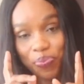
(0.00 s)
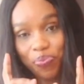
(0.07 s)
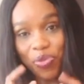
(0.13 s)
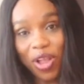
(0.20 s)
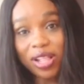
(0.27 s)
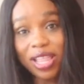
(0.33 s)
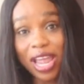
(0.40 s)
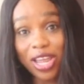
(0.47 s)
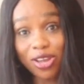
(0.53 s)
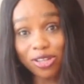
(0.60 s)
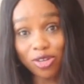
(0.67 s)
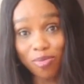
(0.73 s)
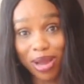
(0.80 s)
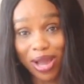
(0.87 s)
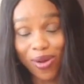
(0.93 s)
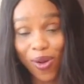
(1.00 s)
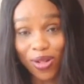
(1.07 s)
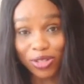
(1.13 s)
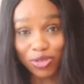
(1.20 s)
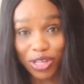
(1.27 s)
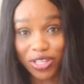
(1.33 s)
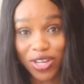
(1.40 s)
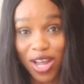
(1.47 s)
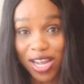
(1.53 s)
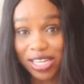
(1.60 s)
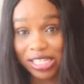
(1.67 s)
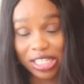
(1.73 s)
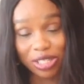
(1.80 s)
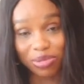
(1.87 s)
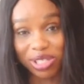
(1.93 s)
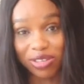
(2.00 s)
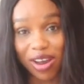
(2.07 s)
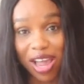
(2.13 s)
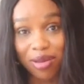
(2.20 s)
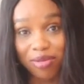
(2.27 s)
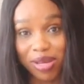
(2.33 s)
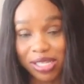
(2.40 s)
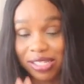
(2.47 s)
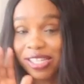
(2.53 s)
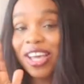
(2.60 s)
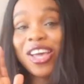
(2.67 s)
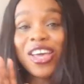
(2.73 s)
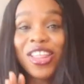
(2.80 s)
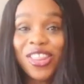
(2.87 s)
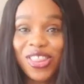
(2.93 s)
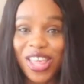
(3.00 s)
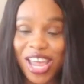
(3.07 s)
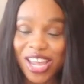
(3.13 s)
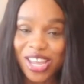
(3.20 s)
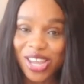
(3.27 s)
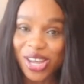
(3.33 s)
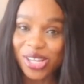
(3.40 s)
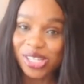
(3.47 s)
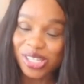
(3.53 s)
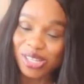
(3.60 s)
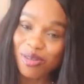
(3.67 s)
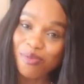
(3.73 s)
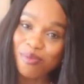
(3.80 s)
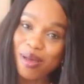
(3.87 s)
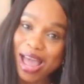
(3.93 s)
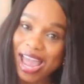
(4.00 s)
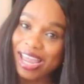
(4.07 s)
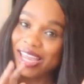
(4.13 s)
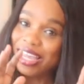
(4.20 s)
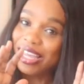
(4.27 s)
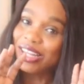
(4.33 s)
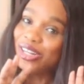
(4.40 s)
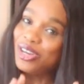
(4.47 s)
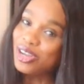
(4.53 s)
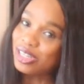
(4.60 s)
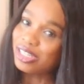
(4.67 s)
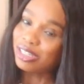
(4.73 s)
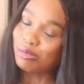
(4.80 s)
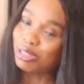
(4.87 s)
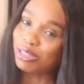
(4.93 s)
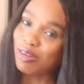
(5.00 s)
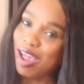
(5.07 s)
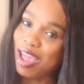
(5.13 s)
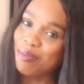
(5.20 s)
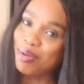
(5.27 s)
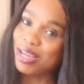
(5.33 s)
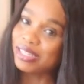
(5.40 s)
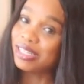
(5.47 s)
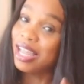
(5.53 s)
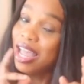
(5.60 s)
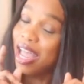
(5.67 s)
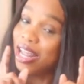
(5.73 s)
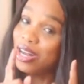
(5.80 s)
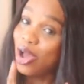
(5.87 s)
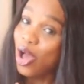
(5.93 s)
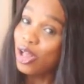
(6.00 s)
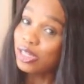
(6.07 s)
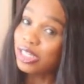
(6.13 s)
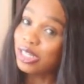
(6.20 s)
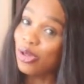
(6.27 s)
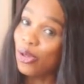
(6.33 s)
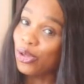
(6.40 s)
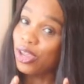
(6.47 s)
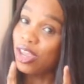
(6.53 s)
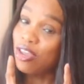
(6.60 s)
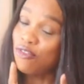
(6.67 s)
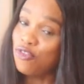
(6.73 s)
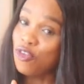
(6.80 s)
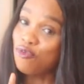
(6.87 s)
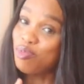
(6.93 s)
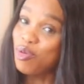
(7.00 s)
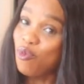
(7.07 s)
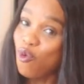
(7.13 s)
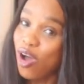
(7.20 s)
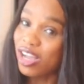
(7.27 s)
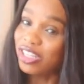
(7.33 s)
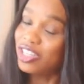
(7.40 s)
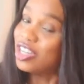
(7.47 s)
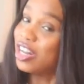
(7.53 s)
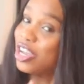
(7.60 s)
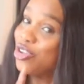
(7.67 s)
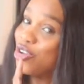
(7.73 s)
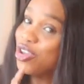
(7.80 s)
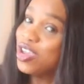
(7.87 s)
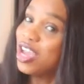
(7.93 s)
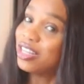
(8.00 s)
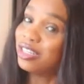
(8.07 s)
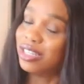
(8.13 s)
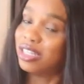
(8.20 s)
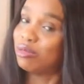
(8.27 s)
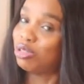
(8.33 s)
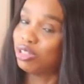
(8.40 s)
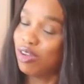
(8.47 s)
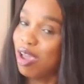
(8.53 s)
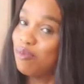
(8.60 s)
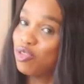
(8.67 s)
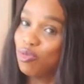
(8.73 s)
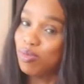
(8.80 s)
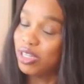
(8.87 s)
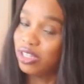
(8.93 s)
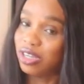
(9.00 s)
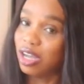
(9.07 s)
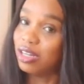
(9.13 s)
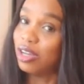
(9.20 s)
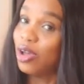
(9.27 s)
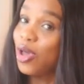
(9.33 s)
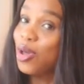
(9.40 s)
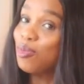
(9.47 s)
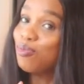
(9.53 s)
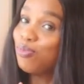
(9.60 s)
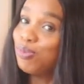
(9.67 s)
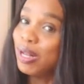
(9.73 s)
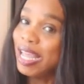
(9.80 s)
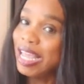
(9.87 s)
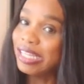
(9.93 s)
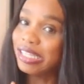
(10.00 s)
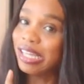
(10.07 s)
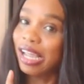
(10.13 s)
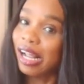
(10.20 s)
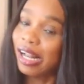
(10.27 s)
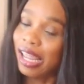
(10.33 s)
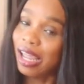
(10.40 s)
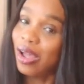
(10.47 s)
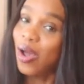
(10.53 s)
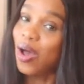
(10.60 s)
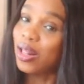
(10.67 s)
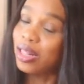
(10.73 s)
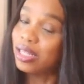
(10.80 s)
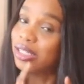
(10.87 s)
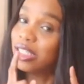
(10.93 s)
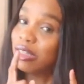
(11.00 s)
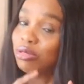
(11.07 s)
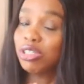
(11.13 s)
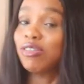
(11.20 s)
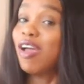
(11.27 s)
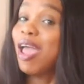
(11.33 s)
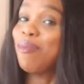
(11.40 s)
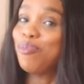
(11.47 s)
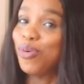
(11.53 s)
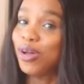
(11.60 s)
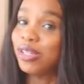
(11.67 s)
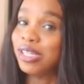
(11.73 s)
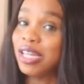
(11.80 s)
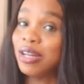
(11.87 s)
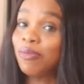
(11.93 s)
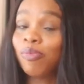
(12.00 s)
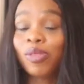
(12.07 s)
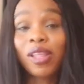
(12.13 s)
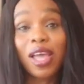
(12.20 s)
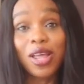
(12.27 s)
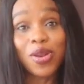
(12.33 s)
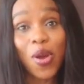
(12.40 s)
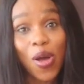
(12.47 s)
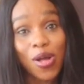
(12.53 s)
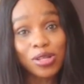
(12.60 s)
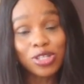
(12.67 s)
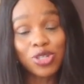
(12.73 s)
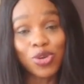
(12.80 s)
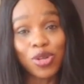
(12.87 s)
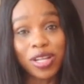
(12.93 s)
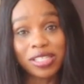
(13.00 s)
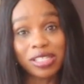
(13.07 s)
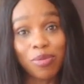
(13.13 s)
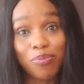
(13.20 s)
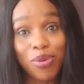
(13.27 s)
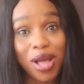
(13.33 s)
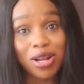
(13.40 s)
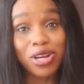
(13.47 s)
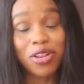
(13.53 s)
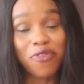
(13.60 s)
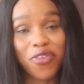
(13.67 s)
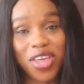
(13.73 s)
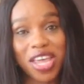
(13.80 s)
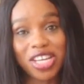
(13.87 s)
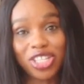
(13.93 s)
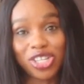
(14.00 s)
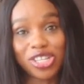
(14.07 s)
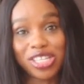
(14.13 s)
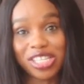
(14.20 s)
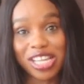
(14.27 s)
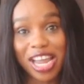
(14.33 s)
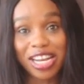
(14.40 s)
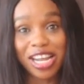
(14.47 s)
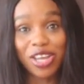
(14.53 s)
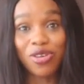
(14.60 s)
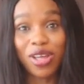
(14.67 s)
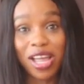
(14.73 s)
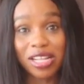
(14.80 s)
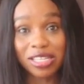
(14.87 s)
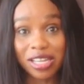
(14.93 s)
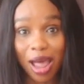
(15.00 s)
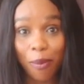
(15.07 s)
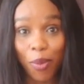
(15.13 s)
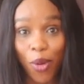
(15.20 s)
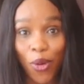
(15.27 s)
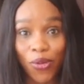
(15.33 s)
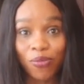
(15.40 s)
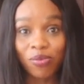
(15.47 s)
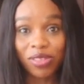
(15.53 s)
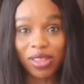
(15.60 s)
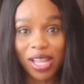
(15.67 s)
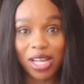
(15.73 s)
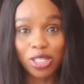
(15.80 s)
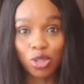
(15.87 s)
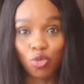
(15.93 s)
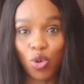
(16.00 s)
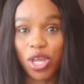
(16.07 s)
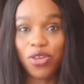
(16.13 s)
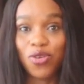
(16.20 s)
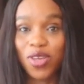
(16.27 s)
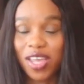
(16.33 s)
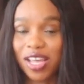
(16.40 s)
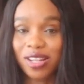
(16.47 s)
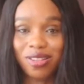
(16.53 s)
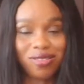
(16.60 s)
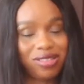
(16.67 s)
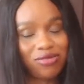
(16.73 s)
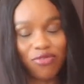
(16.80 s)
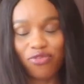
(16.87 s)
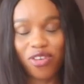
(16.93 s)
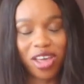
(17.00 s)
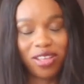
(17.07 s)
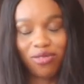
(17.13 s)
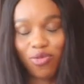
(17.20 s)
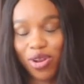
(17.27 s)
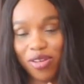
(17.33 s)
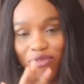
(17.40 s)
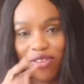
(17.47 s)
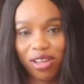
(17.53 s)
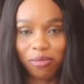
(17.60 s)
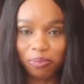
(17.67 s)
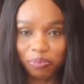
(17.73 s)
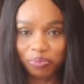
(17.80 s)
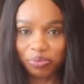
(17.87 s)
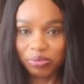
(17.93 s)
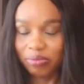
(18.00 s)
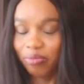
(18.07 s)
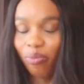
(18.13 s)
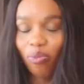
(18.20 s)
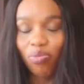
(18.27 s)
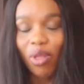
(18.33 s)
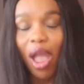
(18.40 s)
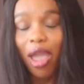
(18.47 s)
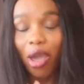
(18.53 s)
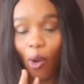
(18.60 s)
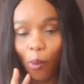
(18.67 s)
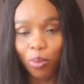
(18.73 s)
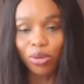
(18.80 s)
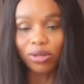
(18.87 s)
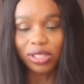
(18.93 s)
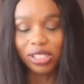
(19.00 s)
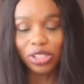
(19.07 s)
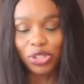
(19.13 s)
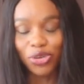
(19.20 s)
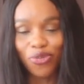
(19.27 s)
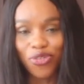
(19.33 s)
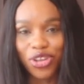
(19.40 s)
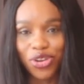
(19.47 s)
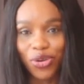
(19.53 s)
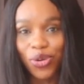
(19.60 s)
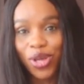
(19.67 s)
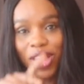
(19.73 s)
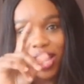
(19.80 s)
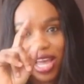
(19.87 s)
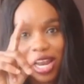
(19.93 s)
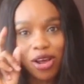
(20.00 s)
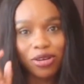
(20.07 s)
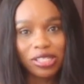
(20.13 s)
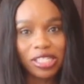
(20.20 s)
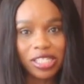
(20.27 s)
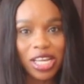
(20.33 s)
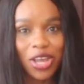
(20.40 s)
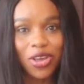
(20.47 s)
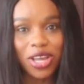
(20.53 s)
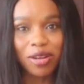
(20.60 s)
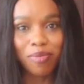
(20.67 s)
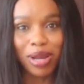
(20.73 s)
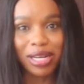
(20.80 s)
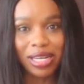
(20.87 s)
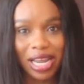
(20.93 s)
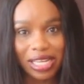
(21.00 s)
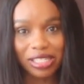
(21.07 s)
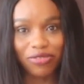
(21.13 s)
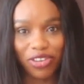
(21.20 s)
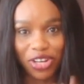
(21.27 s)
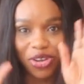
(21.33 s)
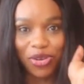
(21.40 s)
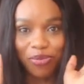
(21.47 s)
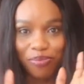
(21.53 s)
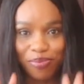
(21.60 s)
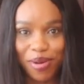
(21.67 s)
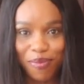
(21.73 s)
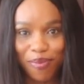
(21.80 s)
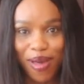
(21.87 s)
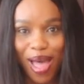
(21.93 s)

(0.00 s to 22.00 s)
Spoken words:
Thank you to my old returning subscribers. Thank you to my new subscribers. And also, if you've been watching and you're yet to subscribe to my channel, please click on the subscribe button. And also, there's a bell notification sign that you can tap on. That way you get notified whenever I upload a new video. And I'll see you in my next video. Bye-bye.